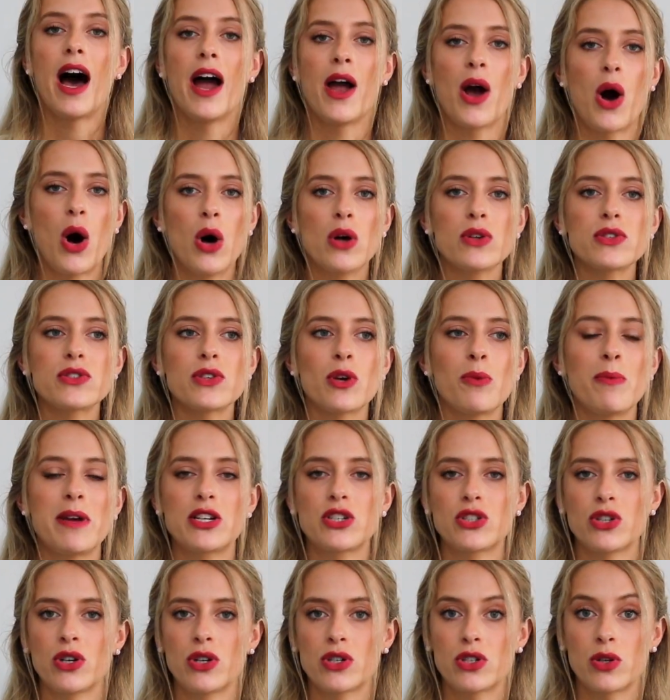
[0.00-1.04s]
I also make
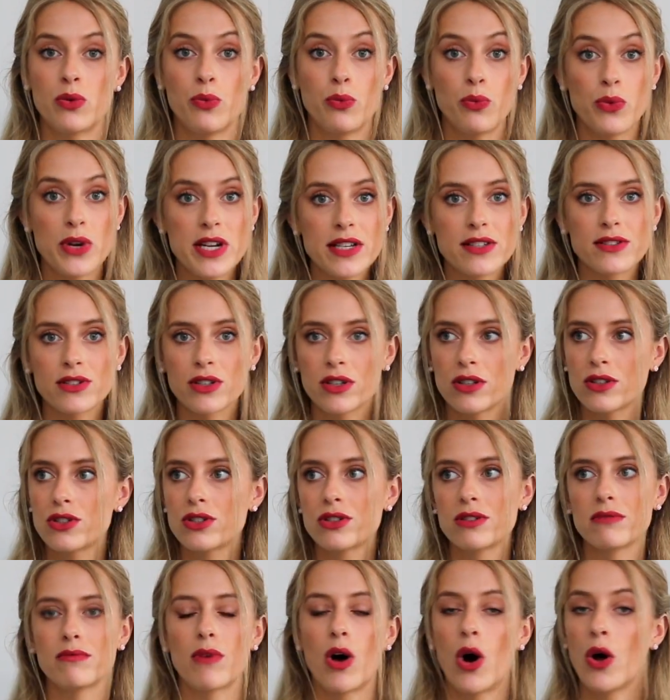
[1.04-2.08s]
sure to
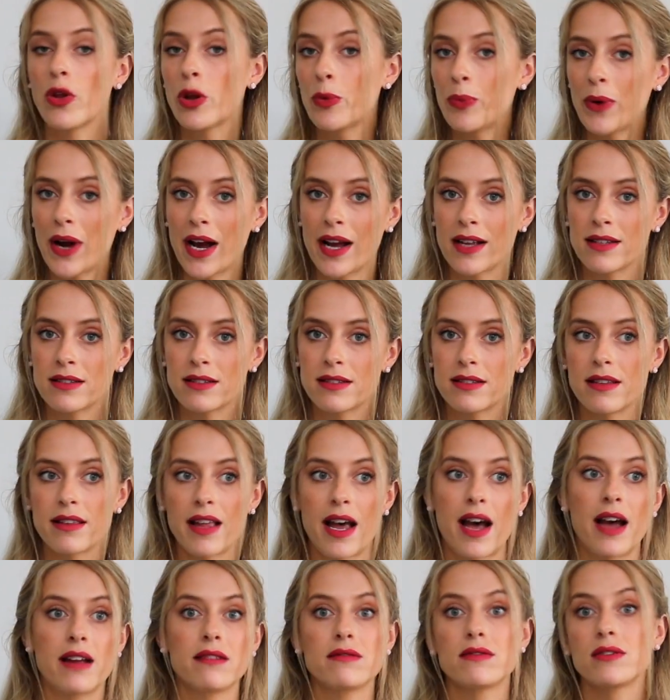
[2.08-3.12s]
research all the brands
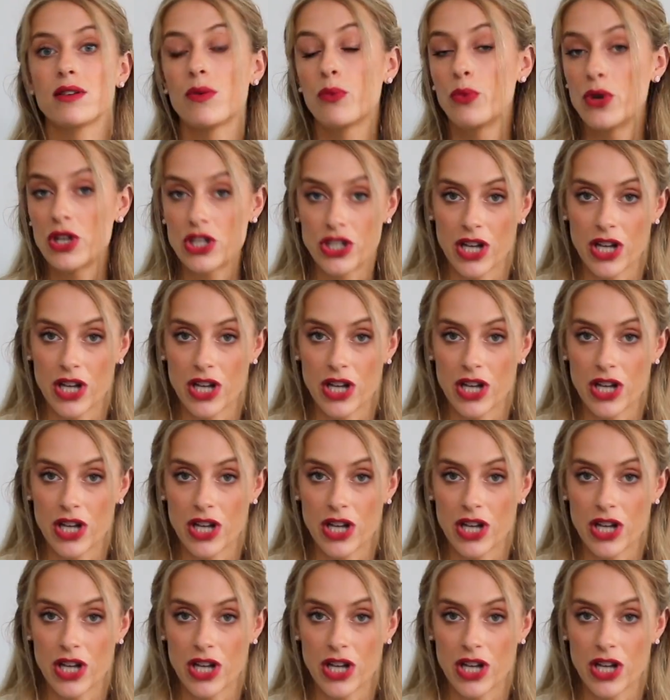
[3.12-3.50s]
that reach